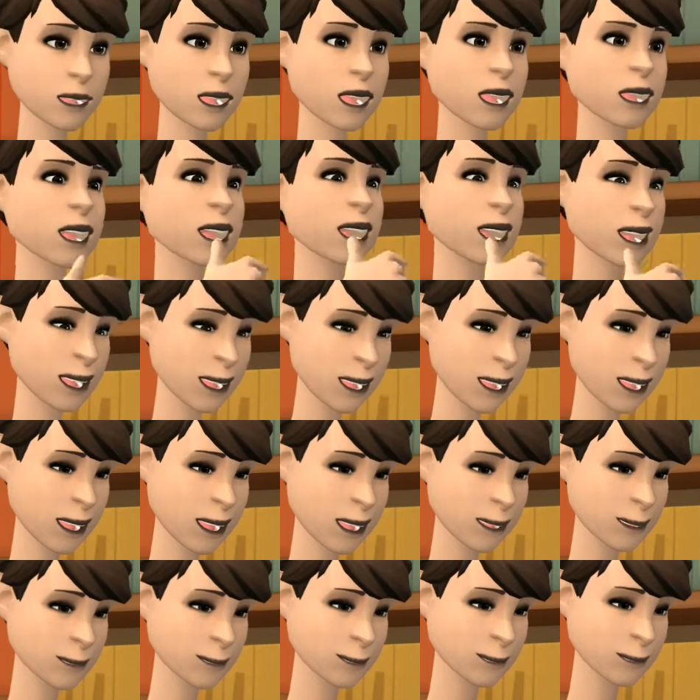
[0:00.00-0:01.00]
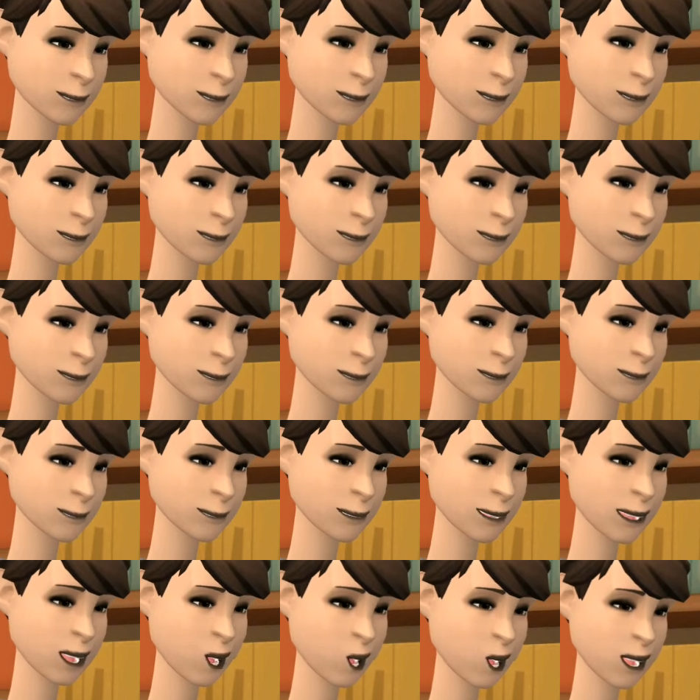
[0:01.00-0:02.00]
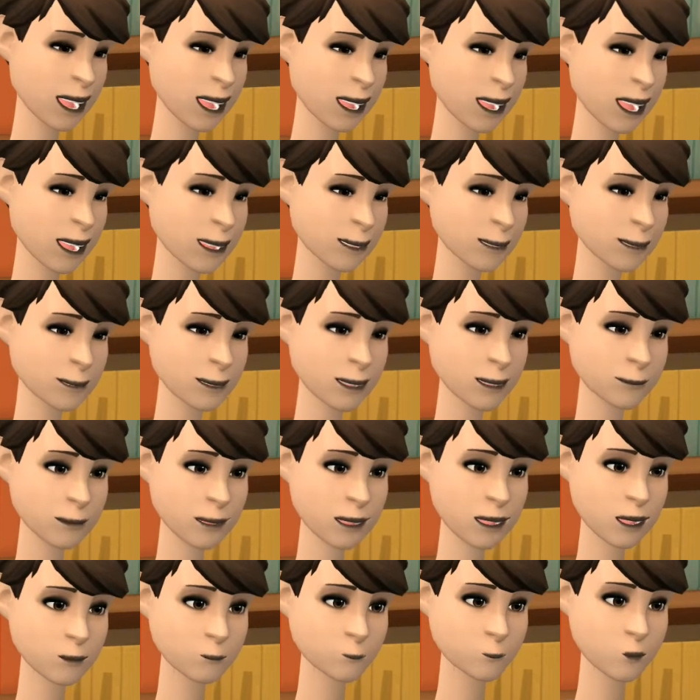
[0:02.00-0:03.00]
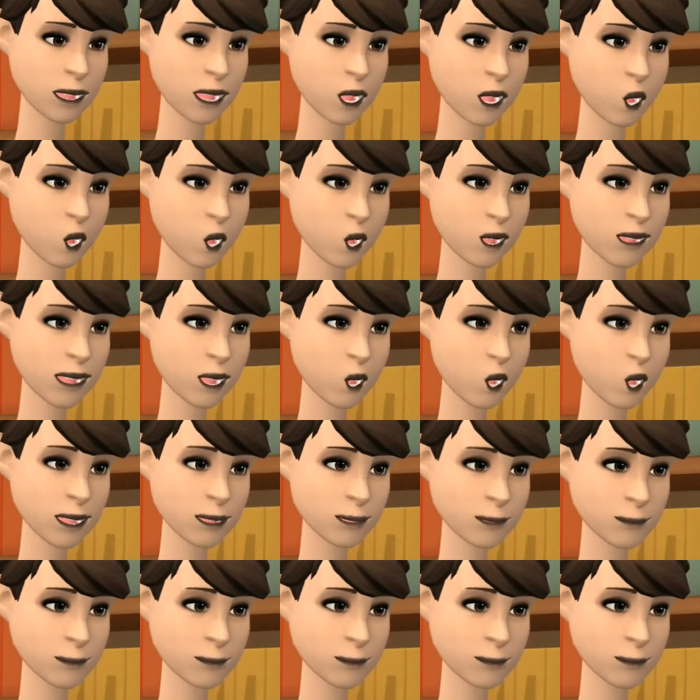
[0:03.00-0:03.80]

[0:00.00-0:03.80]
little sis, you did it. I'm so proud of you.